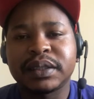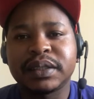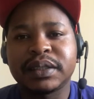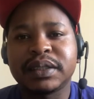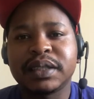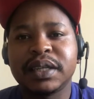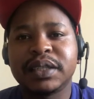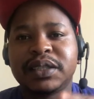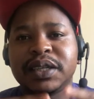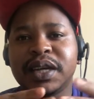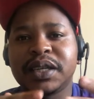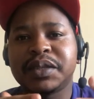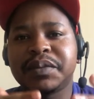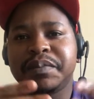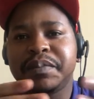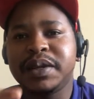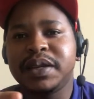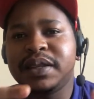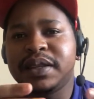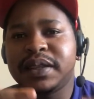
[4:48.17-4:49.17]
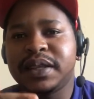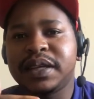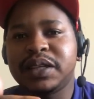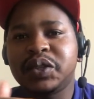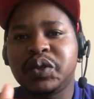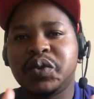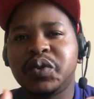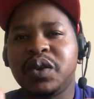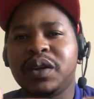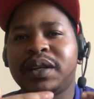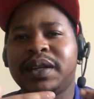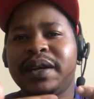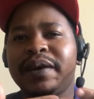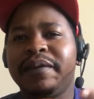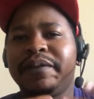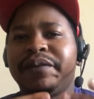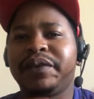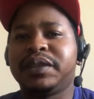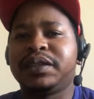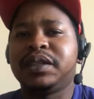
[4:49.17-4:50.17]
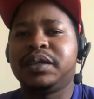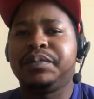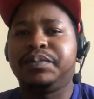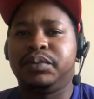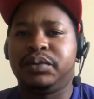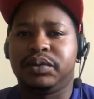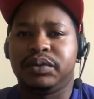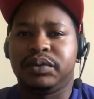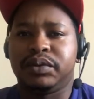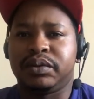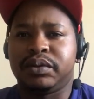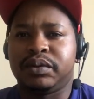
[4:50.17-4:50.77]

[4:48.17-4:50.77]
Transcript: they just mean that you're not comfortable